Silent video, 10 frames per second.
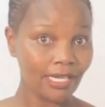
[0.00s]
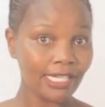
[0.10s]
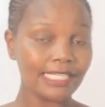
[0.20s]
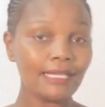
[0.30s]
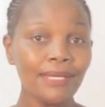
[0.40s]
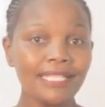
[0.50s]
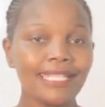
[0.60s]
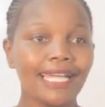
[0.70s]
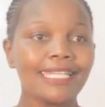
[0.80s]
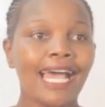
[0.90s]
It means
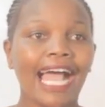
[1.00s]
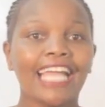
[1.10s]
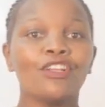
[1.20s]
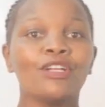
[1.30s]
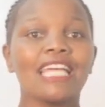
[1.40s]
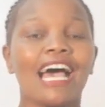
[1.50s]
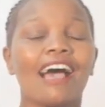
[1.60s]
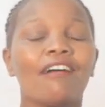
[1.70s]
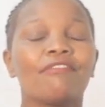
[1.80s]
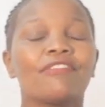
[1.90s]
that I don't
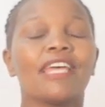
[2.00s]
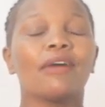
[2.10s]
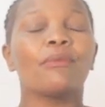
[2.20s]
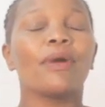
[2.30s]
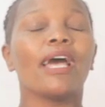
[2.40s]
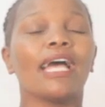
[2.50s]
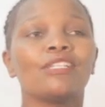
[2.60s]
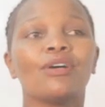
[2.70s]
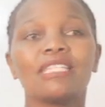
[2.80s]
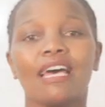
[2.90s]

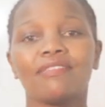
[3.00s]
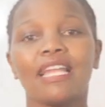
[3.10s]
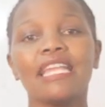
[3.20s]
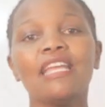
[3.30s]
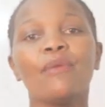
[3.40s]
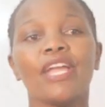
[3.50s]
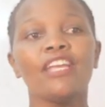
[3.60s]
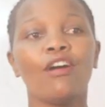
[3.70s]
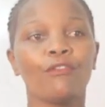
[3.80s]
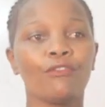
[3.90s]
have the
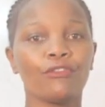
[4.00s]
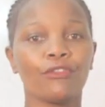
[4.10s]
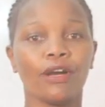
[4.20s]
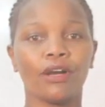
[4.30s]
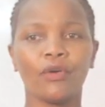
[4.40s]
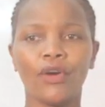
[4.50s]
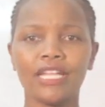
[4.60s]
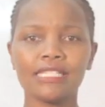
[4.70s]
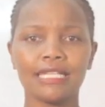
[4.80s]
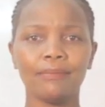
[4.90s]
leeway of
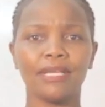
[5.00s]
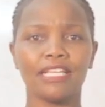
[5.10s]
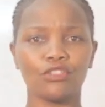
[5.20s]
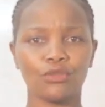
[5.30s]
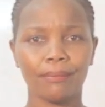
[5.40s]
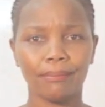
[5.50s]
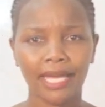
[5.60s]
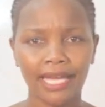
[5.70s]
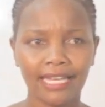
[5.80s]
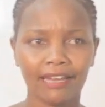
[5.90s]
sleeping into the
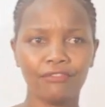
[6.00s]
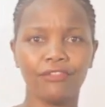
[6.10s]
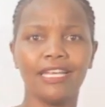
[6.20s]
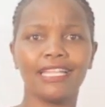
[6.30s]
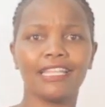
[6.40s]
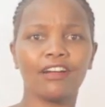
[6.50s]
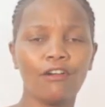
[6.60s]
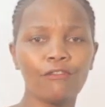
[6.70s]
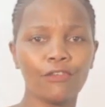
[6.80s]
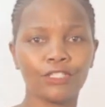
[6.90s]
bed and feeling the
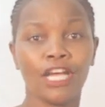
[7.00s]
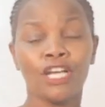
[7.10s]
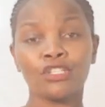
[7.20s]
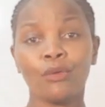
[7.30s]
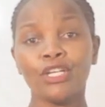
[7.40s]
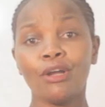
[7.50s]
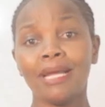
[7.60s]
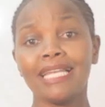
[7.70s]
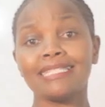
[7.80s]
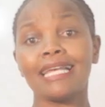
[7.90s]
comfort. So we
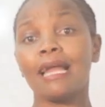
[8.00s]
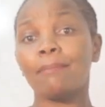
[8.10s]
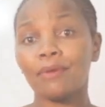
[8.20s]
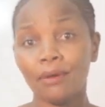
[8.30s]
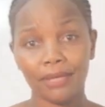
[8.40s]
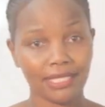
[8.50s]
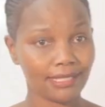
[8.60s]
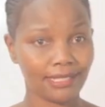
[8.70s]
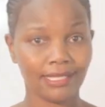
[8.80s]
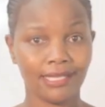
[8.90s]
normally sell a
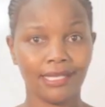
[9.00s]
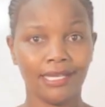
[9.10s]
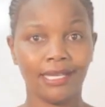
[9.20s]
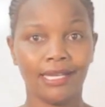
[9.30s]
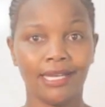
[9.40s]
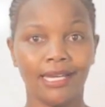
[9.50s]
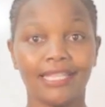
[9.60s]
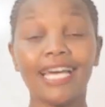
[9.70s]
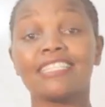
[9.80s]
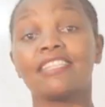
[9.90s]
promise
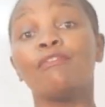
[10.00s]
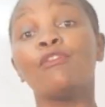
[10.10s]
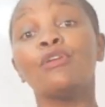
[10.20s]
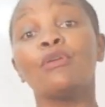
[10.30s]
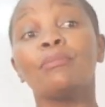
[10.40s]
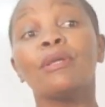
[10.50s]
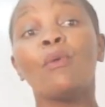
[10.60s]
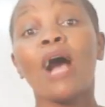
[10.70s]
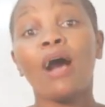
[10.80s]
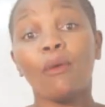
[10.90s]
that the food will be
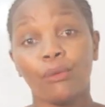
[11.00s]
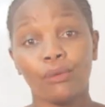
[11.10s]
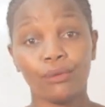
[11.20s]
wow.